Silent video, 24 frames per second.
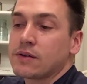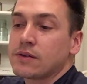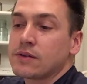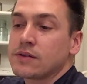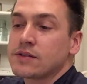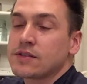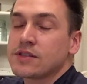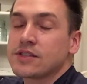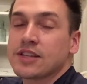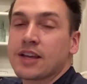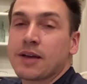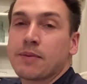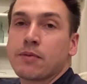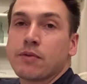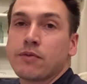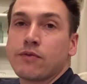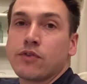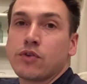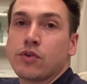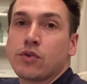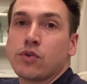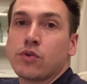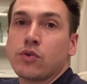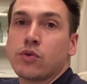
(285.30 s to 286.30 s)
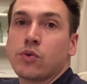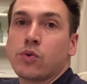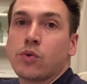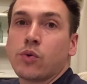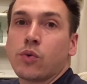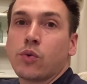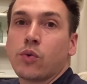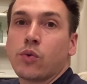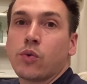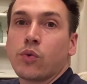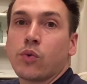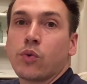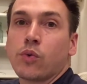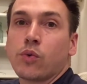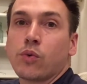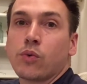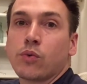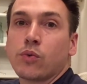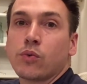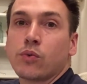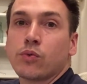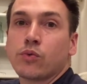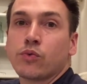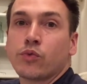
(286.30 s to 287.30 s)
Some of you
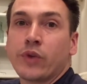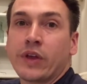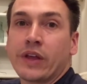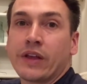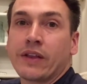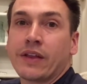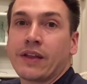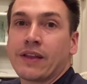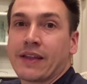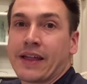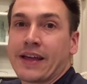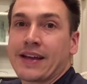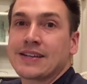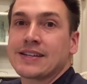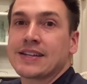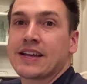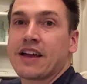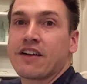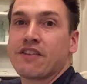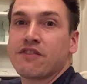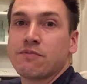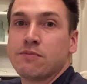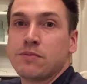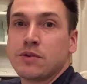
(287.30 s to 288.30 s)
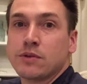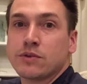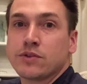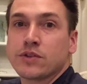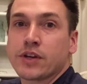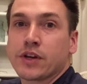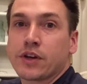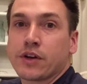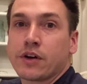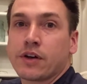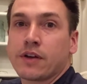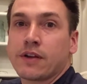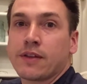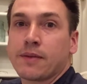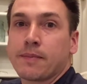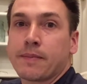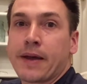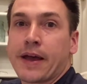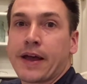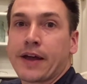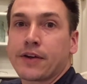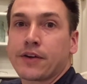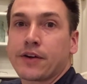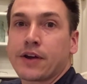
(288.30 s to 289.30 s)
really like to have music on in the
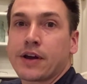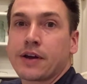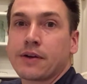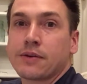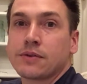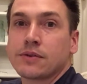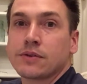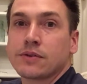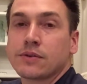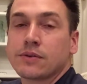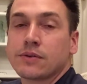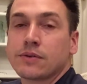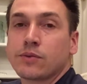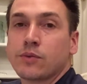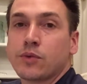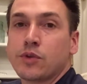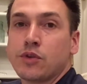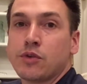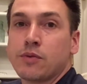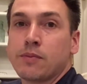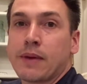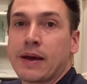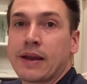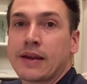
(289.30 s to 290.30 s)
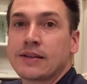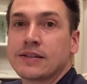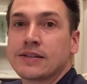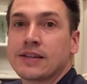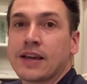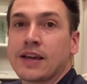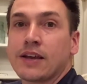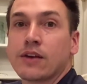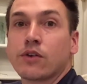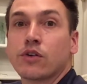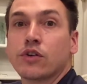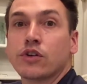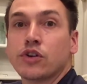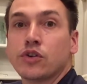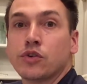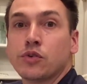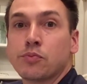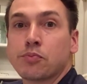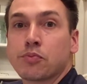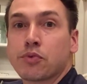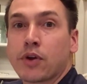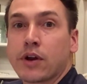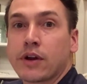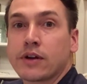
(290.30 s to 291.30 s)
background when you meditate or do
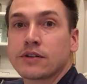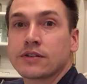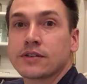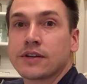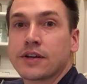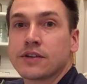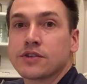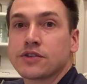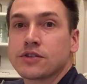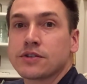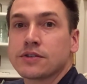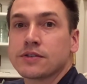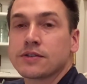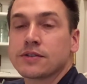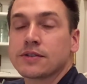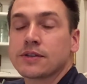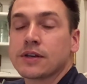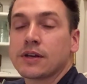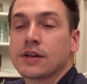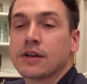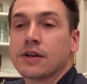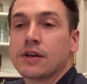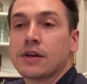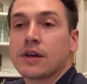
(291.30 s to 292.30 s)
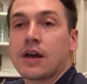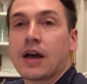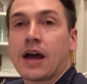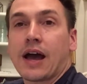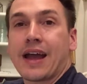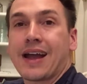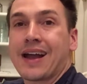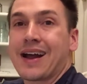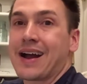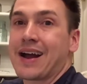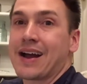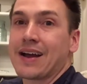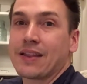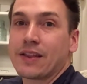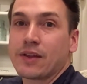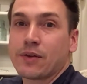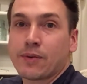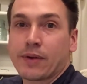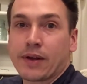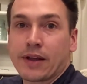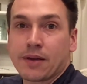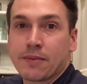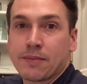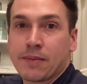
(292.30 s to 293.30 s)
prayer sessions. I highly
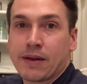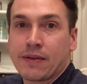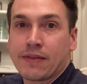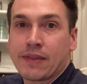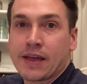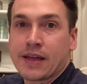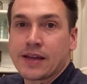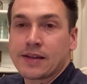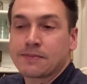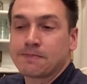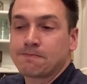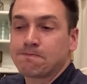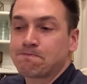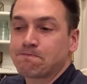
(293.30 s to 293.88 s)
recommend that.